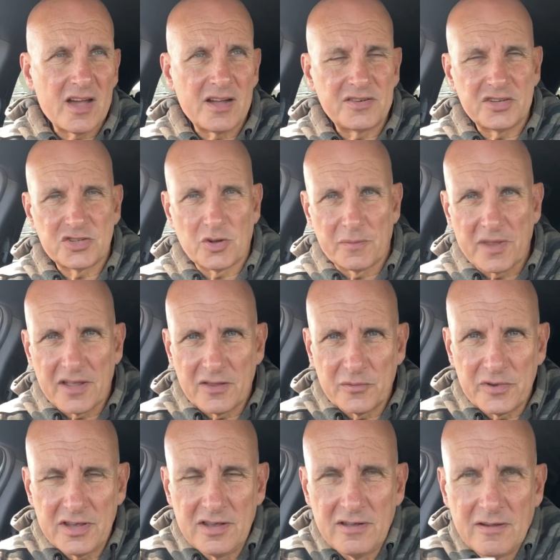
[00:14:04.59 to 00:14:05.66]
Just stopped there at the
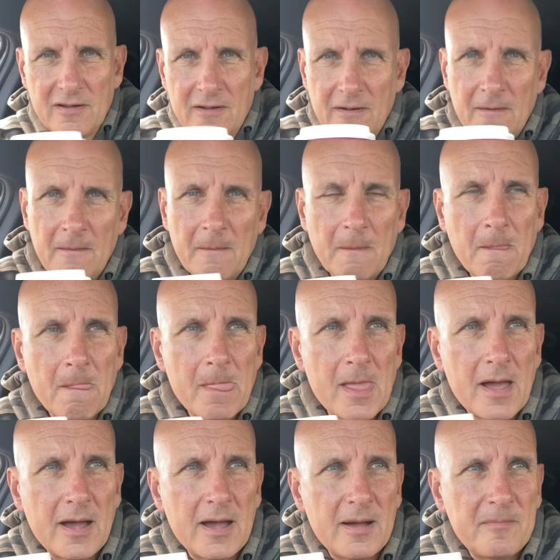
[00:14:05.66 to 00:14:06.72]
wee,
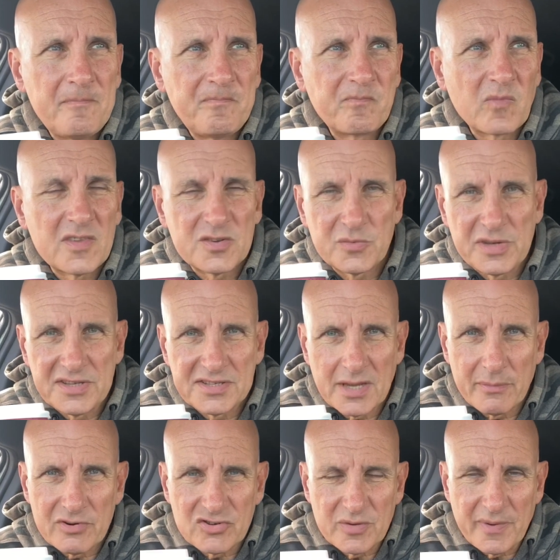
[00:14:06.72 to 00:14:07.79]
there's a wee
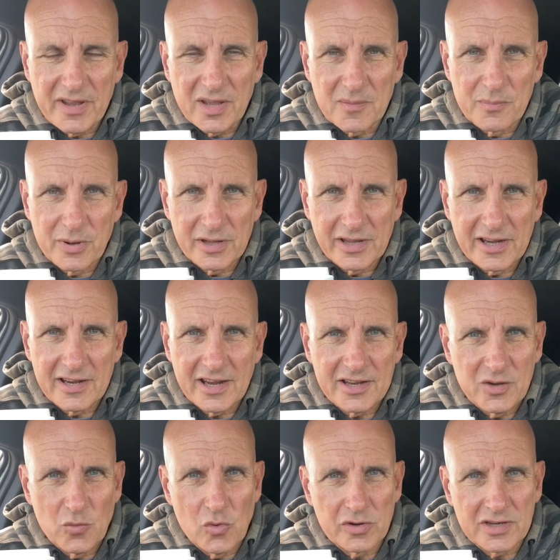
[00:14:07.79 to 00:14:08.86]
cemetery bit you can pull in and
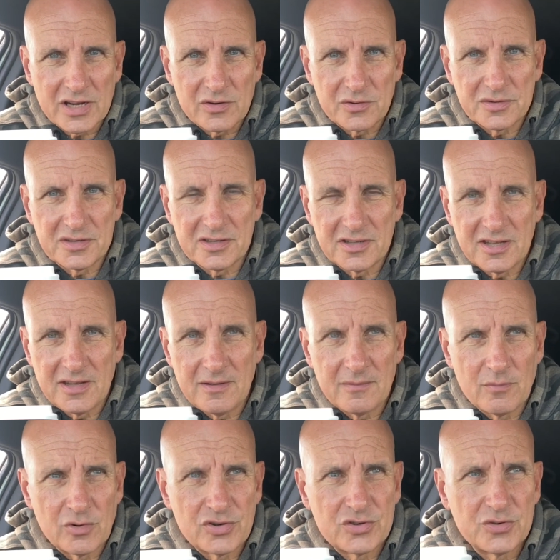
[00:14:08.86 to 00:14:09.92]
you walk down onto the
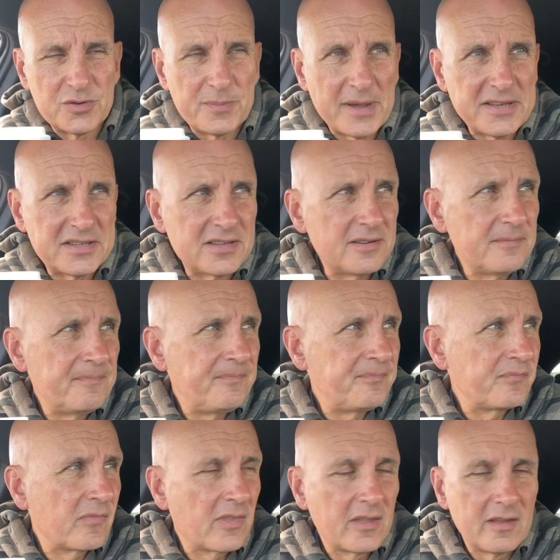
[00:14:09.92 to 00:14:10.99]
Montrose basin.
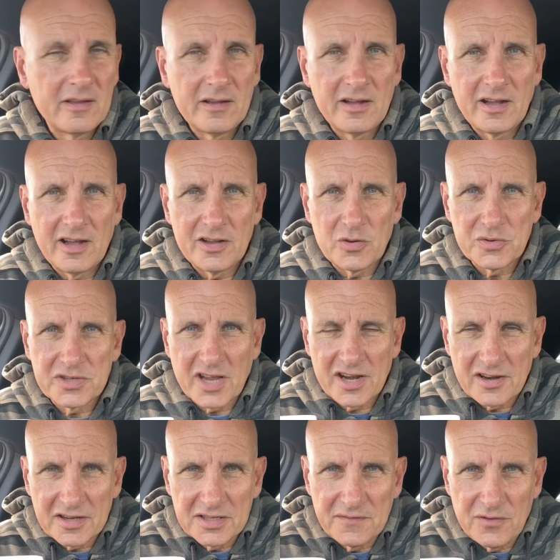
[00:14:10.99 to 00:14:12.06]
And you always get a
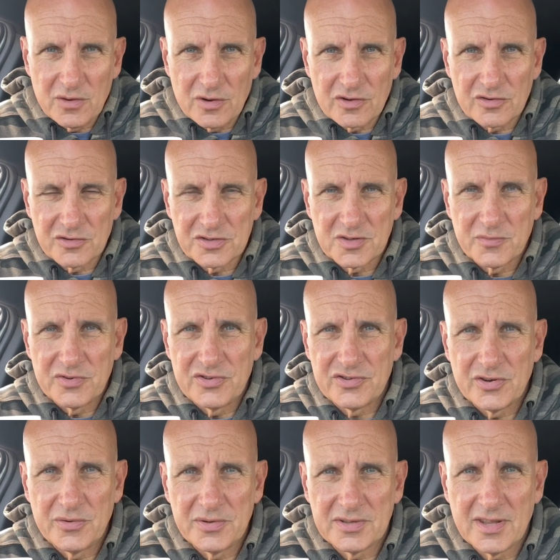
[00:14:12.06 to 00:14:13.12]
nice view across to
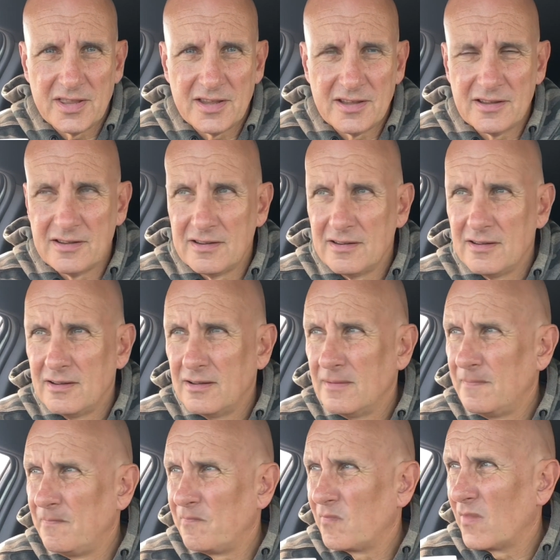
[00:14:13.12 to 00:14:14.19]
Montrose and
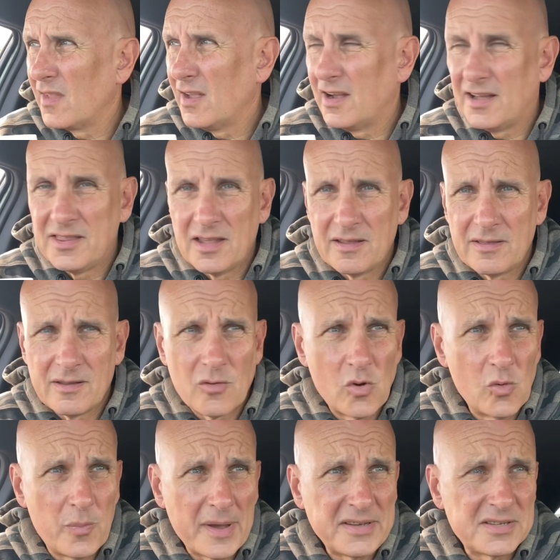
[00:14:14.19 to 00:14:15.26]
the whole
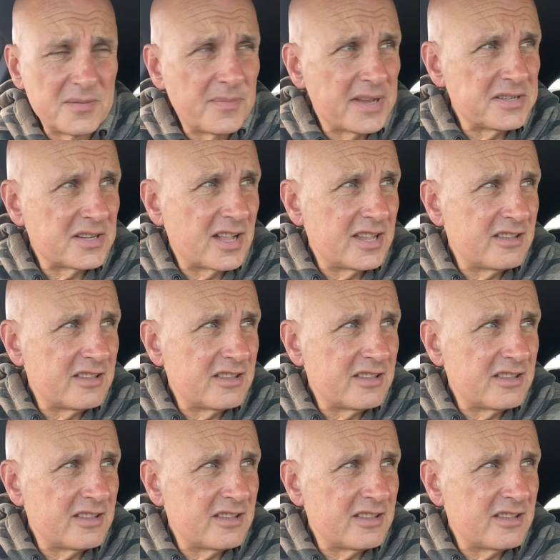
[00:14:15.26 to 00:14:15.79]
basin basically.